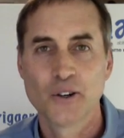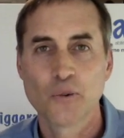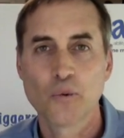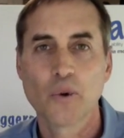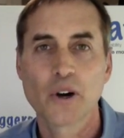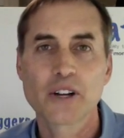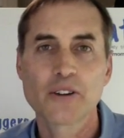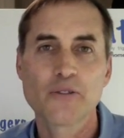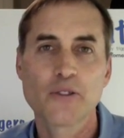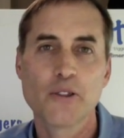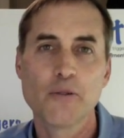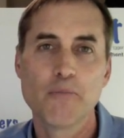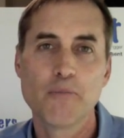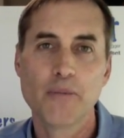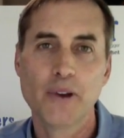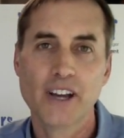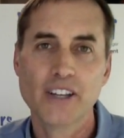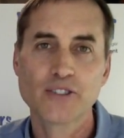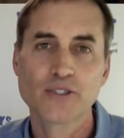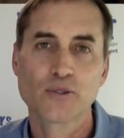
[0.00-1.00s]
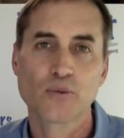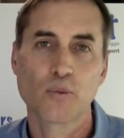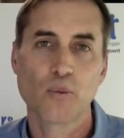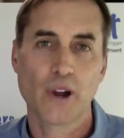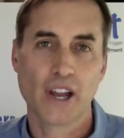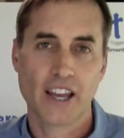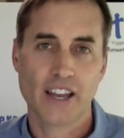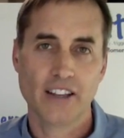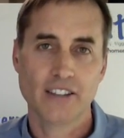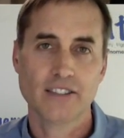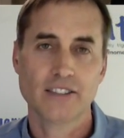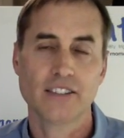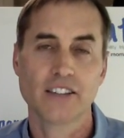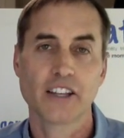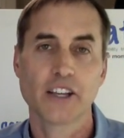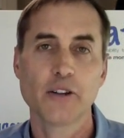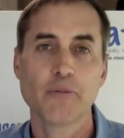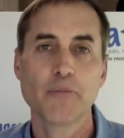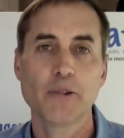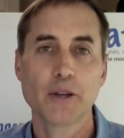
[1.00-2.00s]
one of the best ways to
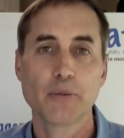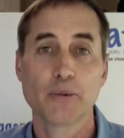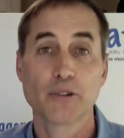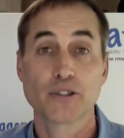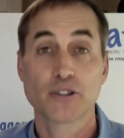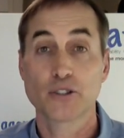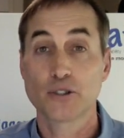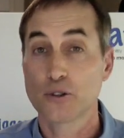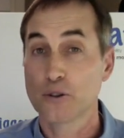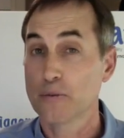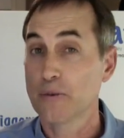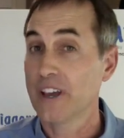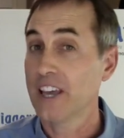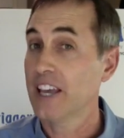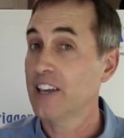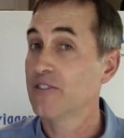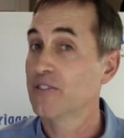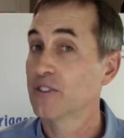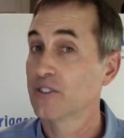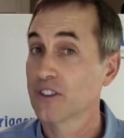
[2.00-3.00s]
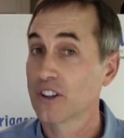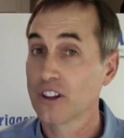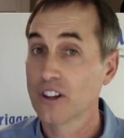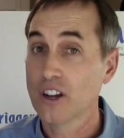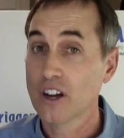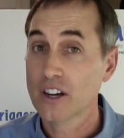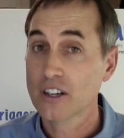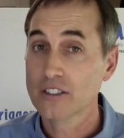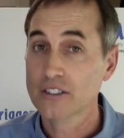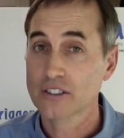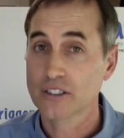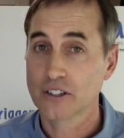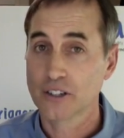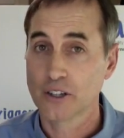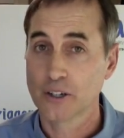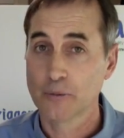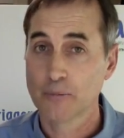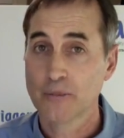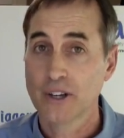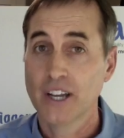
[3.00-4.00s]
get people to do a behavior in the long
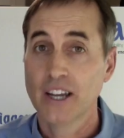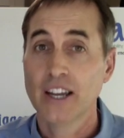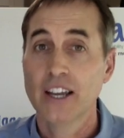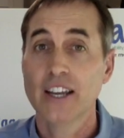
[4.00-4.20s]
term